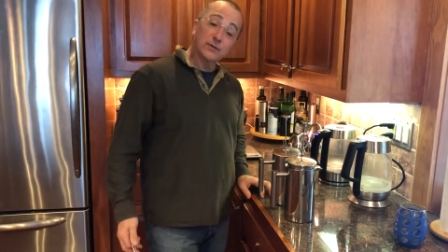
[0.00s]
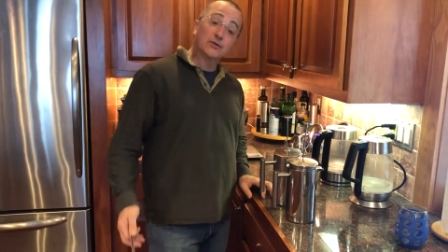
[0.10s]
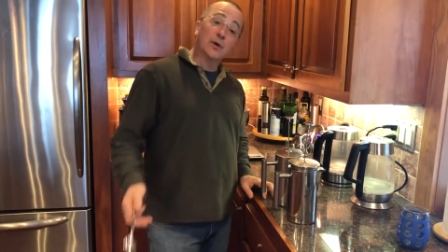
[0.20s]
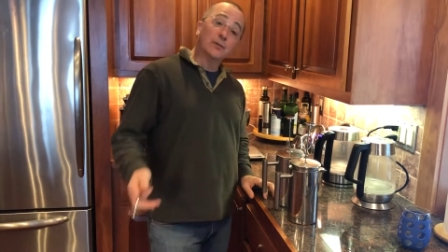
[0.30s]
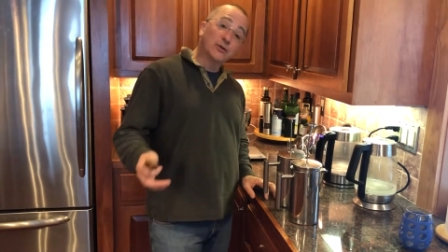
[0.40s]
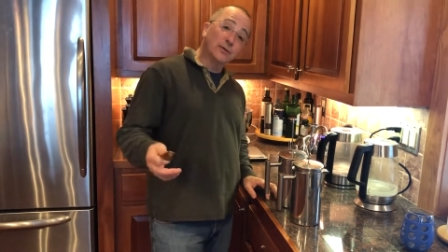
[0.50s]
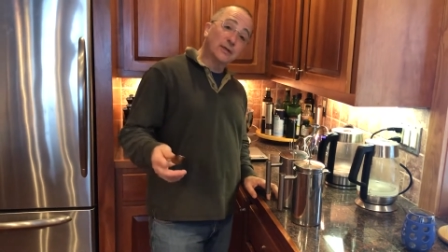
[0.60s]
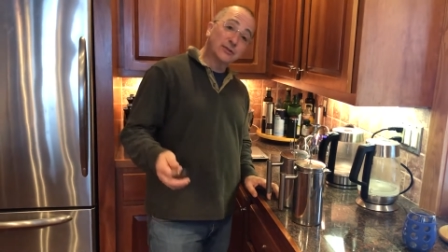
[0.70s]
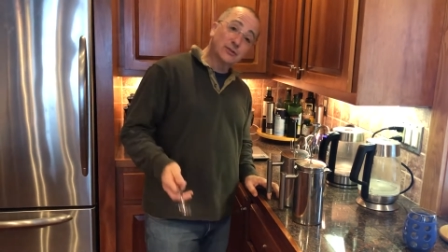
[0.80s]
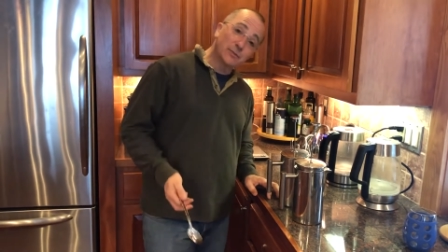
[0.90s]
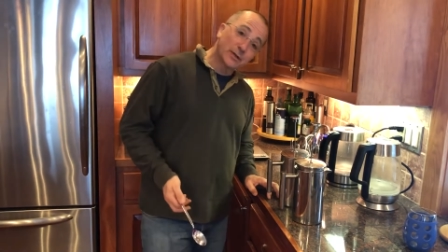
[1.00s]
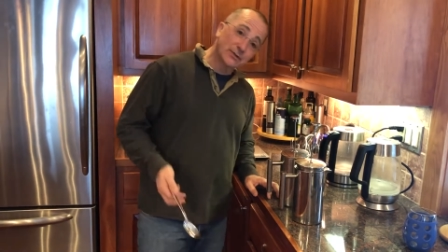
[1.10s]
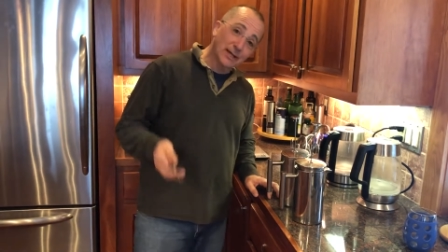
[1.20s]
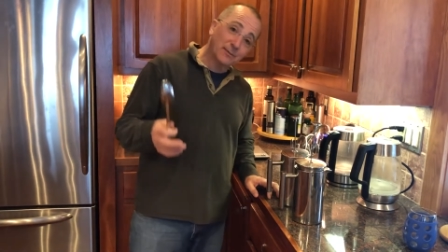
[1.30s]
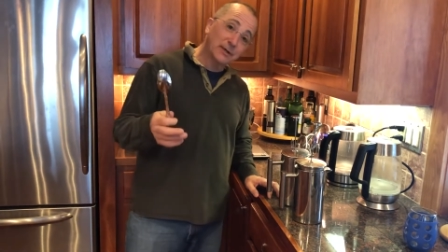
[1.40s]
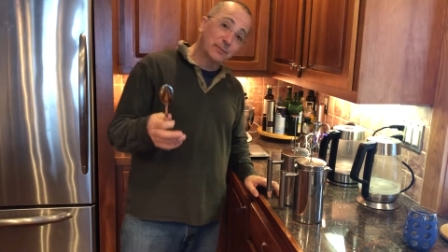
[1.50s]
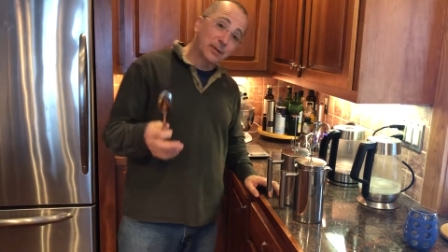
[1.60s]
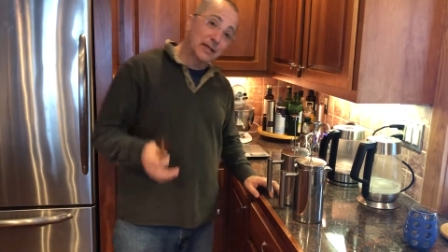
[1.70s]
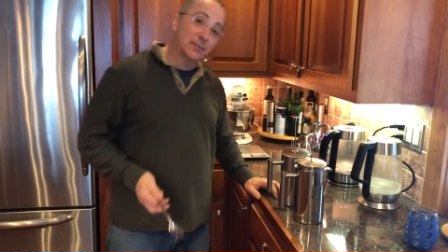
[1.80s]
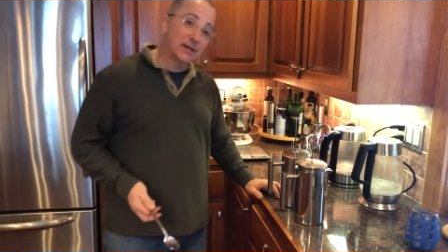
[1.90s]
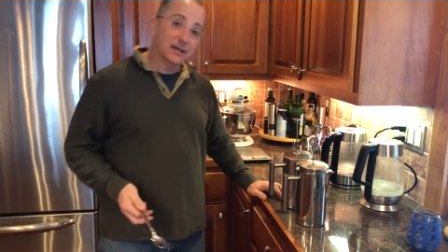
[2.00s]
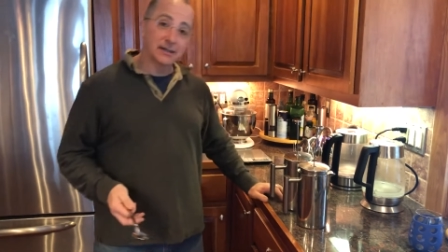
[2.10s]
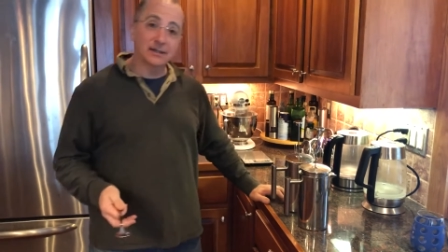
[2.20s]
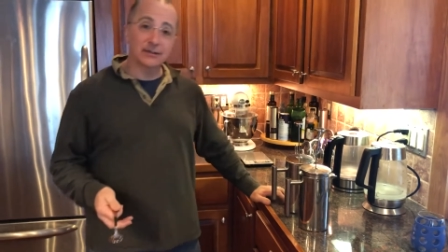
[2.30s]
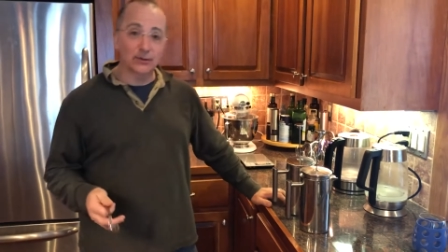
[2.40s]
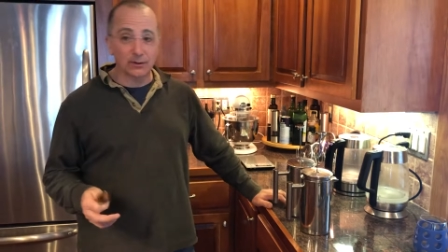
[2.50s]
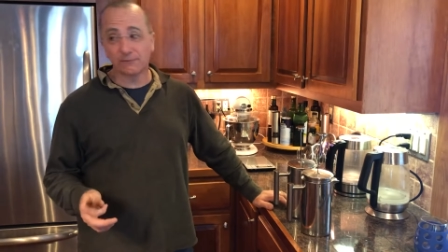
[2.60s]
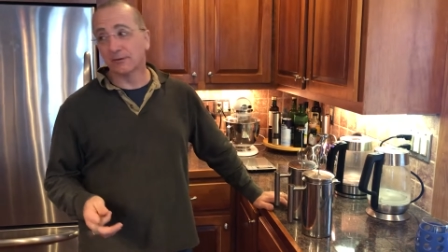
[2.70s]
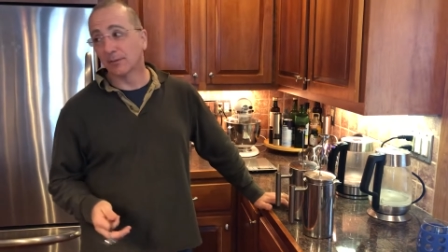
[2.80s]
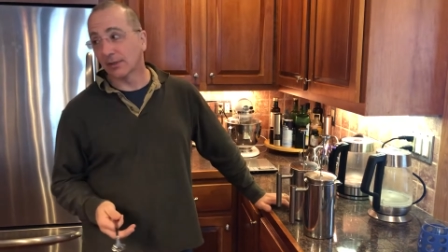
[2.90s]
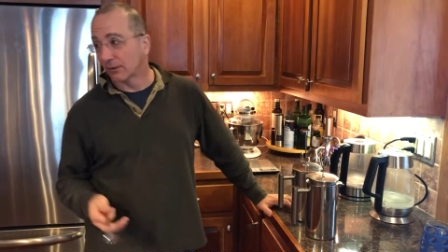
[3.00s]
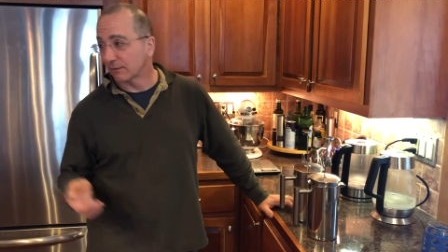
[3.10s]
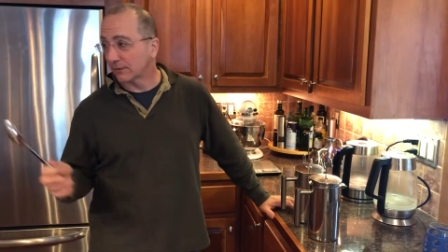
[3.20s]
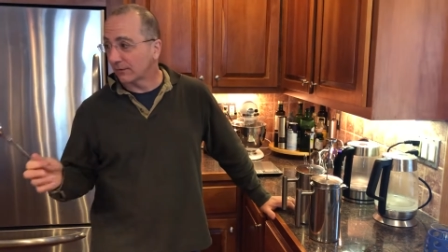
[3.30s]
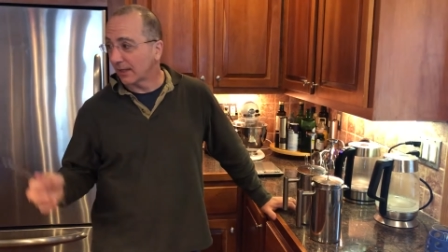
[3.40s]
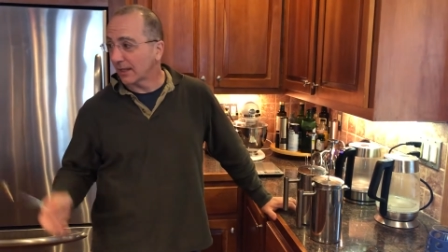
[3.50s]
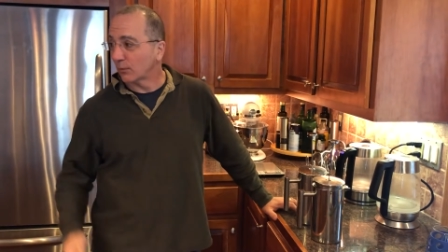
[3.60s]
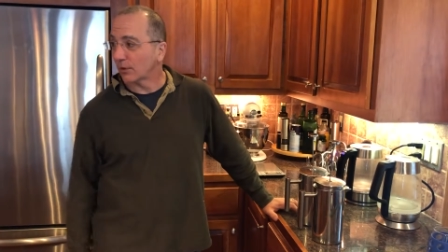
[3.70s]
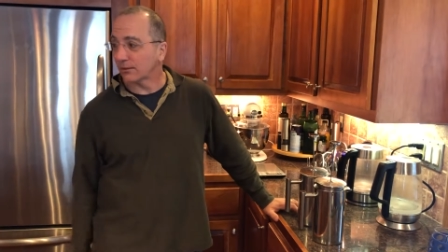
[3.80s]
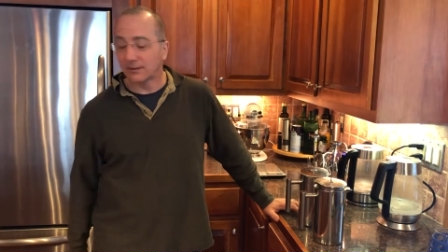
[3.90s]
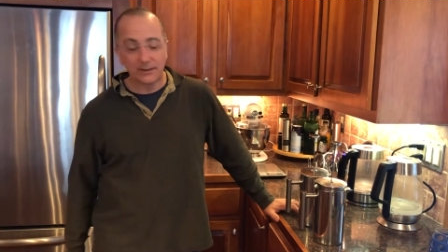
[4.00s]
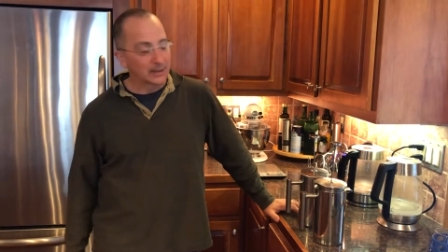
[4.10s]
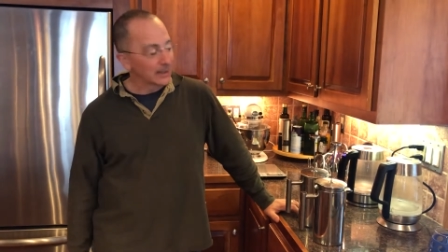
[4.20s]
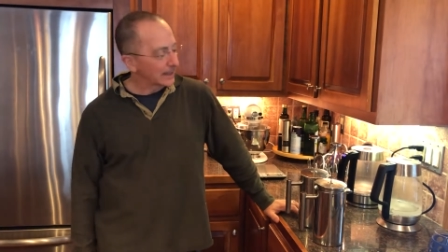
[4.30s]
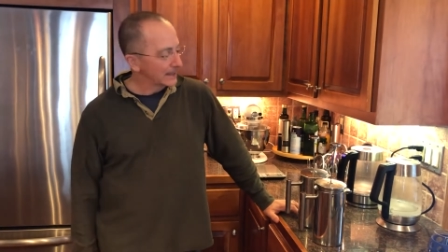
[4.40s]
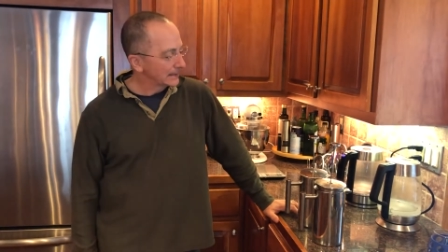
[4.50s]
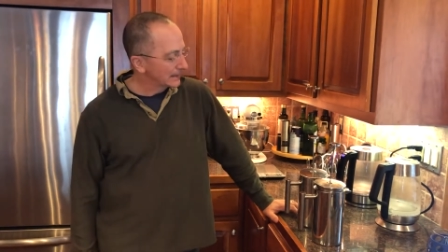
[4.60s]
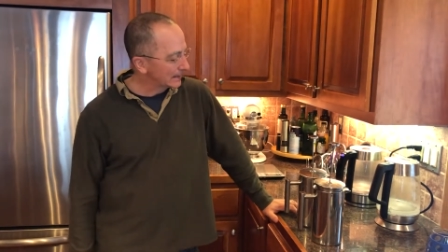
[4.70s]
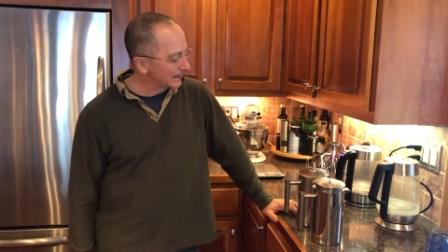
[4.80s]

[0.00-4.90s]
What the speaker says: reason why I'm doing this is because I happen to pick up a high-end coffee book over in Tamworth, and